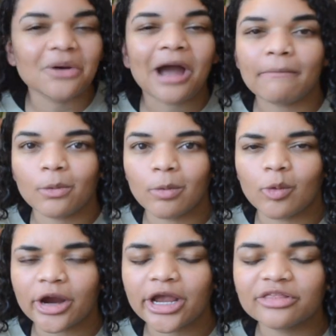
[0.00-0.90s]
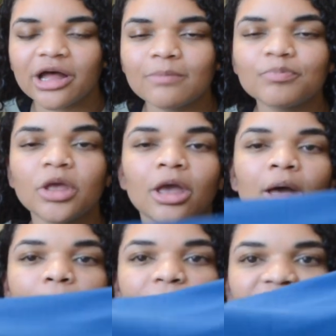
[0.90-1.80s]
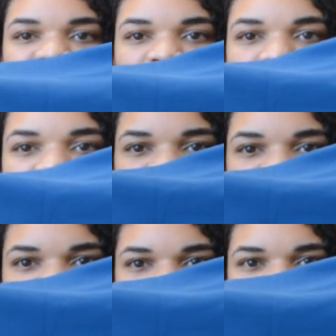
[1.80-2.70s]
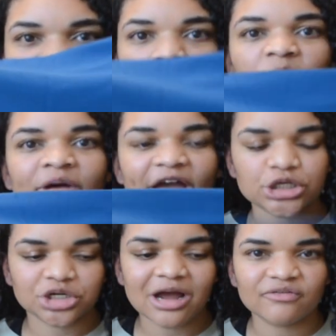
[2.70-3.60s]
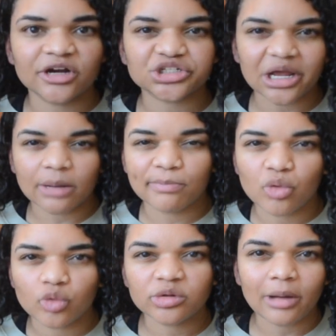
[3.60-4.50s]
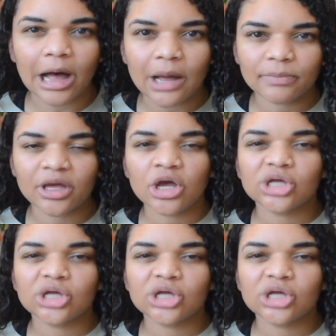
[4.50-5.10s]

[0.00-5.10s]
I haven't been wearing them. But these are nice because they provide a little bit extra coverage, and I can pull them up